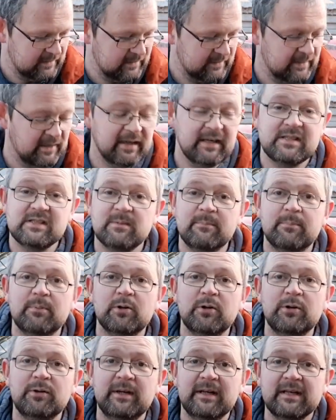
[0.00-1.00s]
they need some
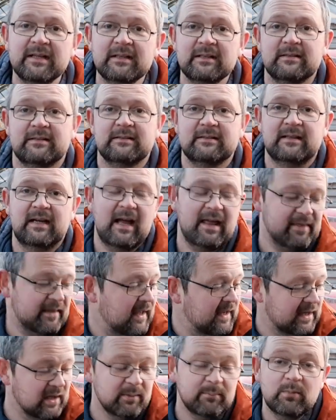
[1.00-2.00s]
pruning and they're
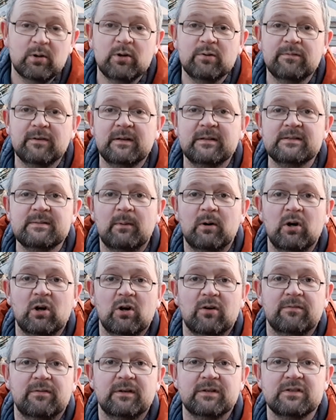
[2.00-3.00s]
going to move into my
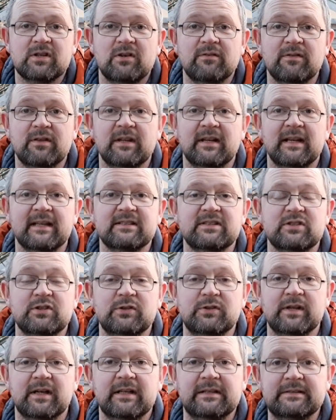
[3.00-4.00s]
office over the next 2
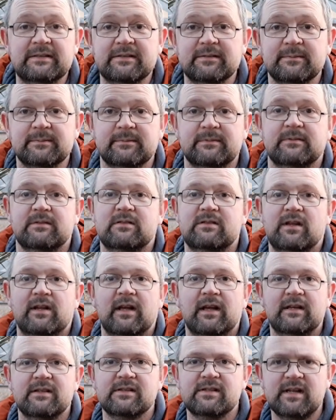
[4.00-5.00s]
days. So they
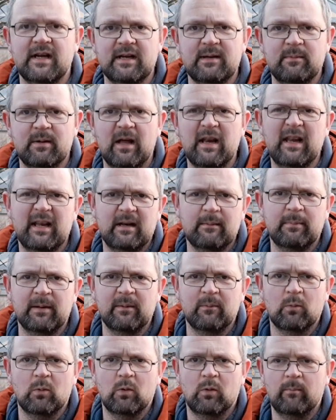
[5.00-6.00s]
can stay a little bit
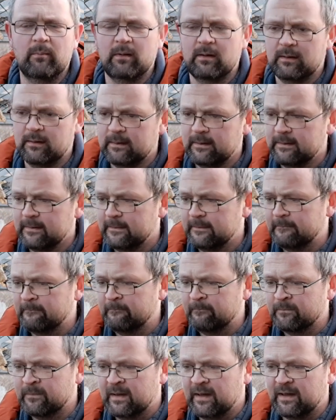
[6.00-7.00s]
warm
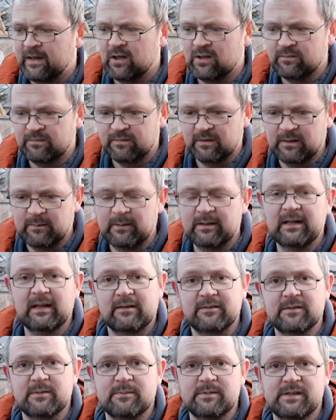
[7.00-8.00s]
and hopefully we can have
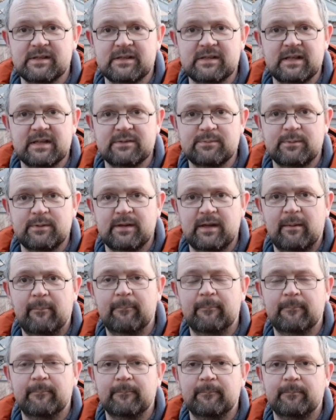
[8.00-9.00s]
some success with them.
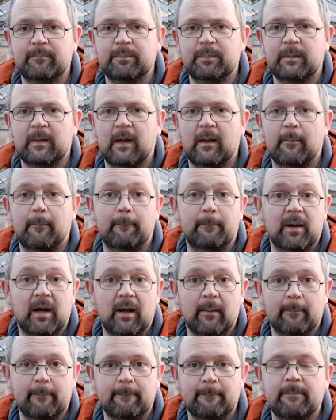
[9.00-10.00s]
But
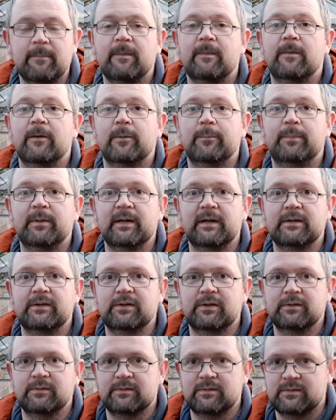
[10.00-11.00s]
the big
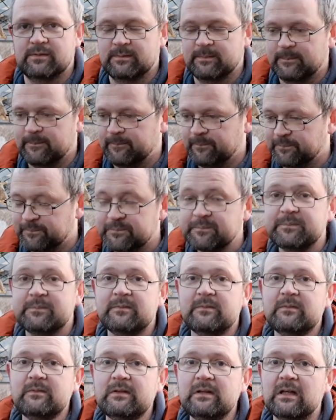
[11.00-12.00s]
news.
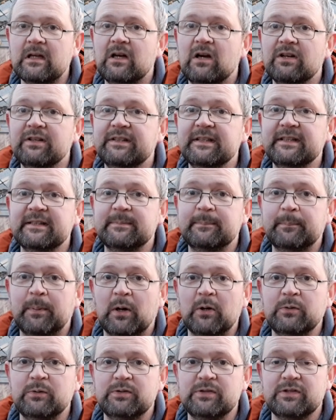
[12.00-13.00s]
I did
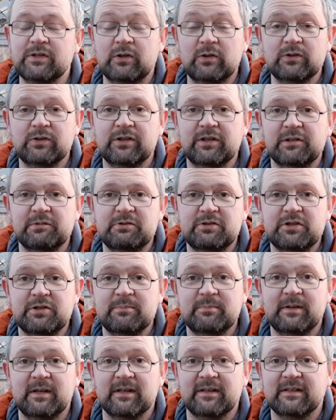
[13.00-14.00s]
post on
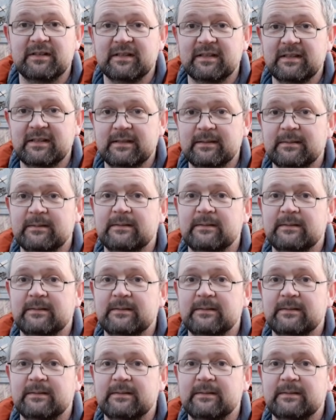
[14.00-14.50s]
YouTube the other day.